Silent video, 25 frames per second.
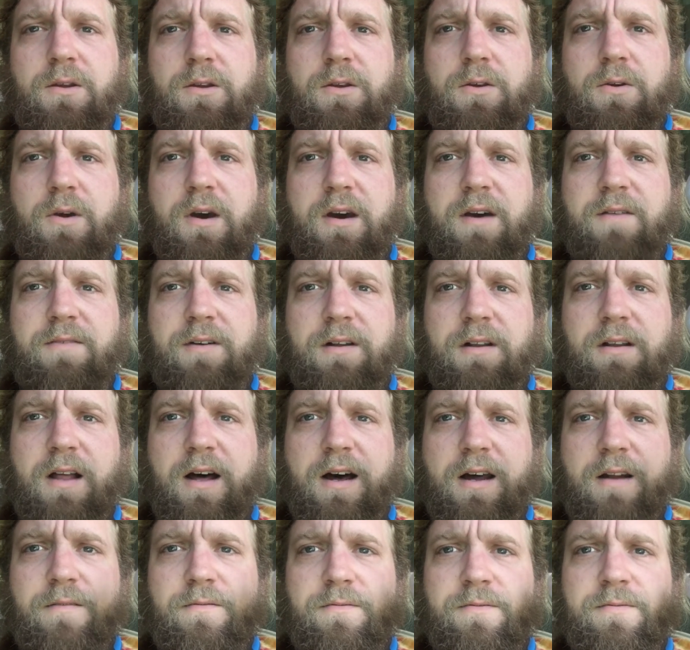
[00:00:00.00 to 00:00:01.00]
you have a
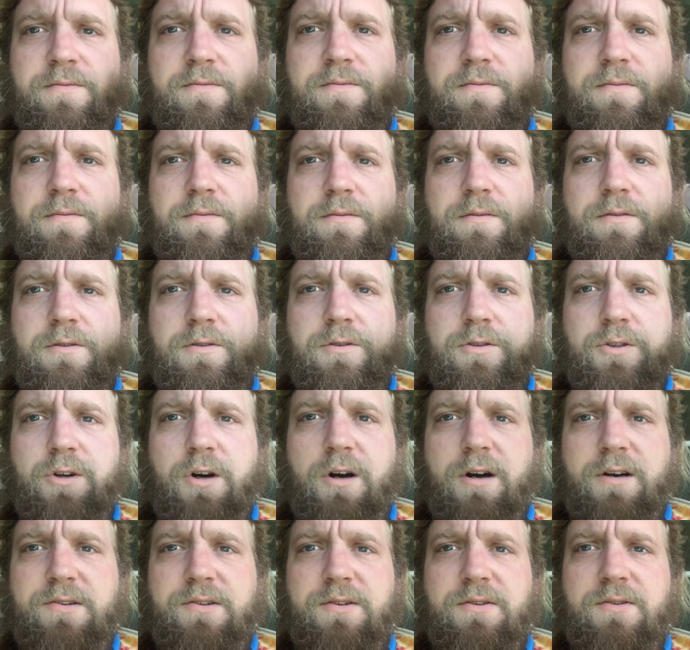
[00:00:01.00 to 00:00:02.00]
lot of
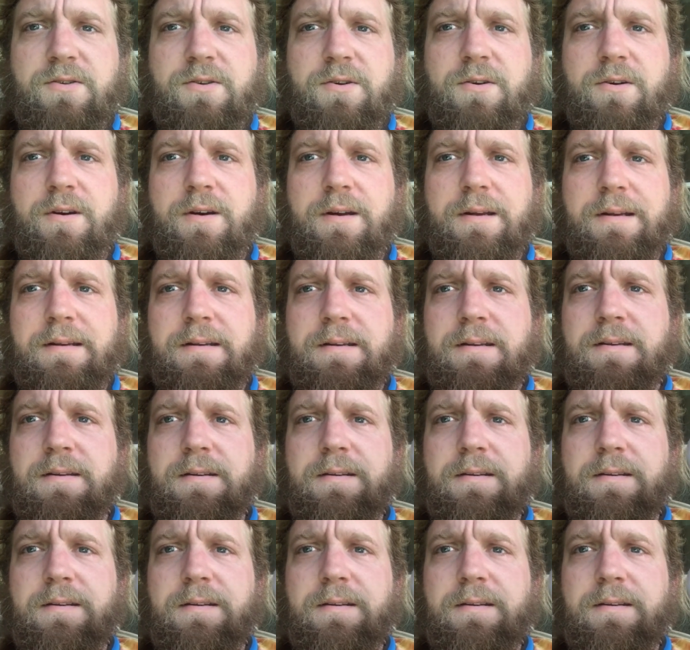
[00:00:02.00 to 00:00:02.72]
dross created